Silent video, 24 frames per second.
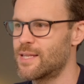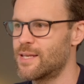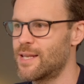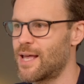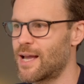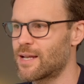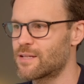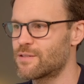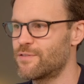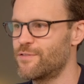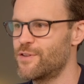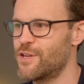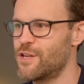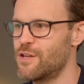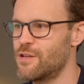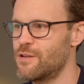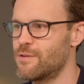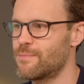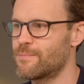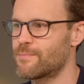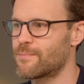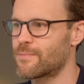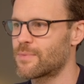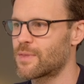next view,
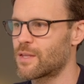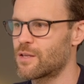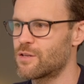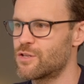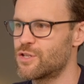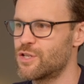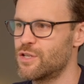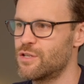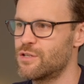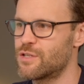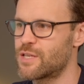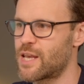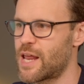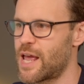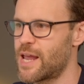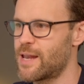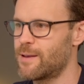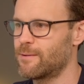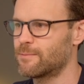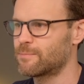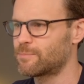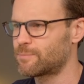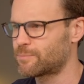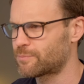Tuesday,
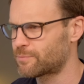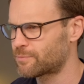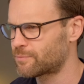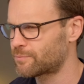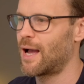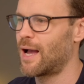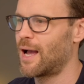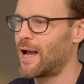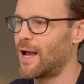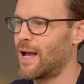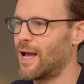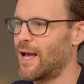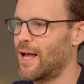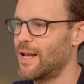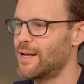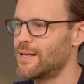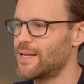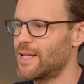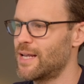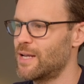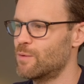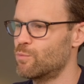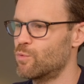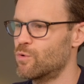and
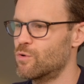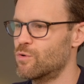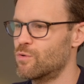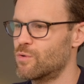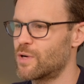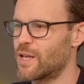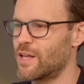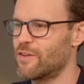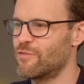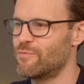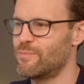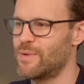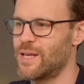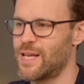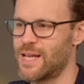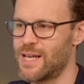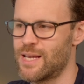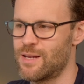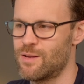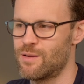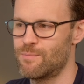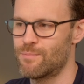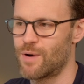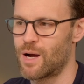it will give
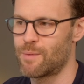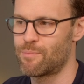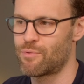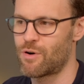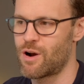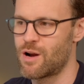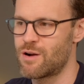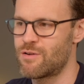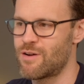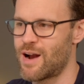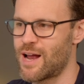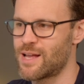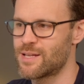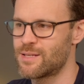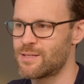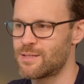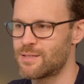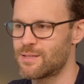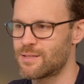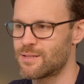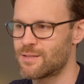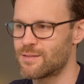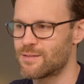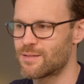me my
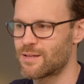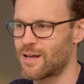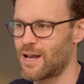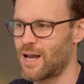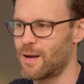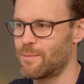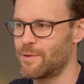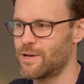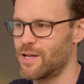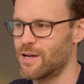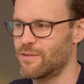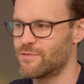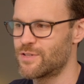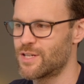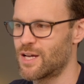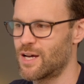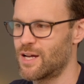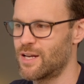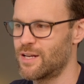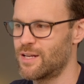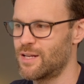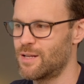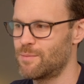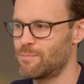progress, so how many I've
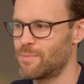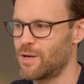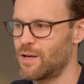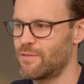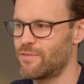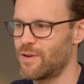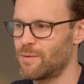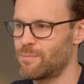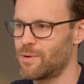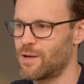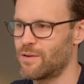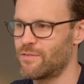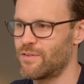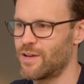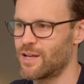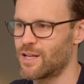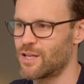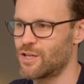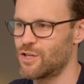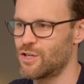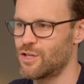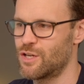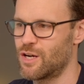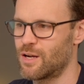done, perfect,
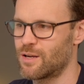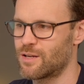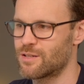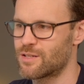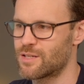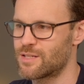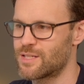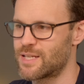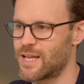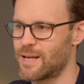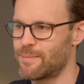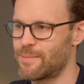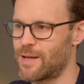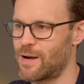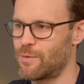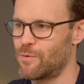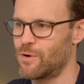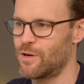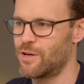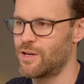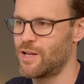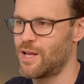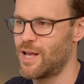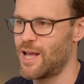perfect, good, I could I skip that
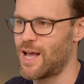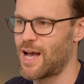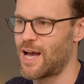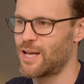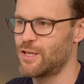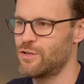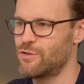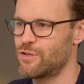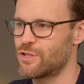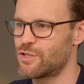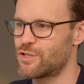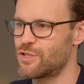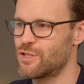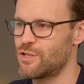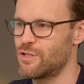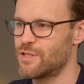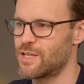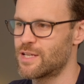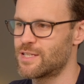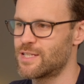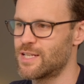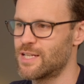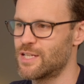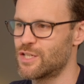one, and you just do
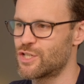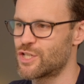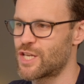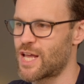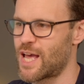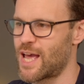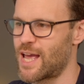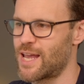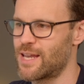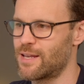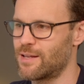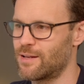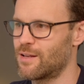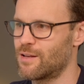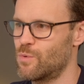this each day.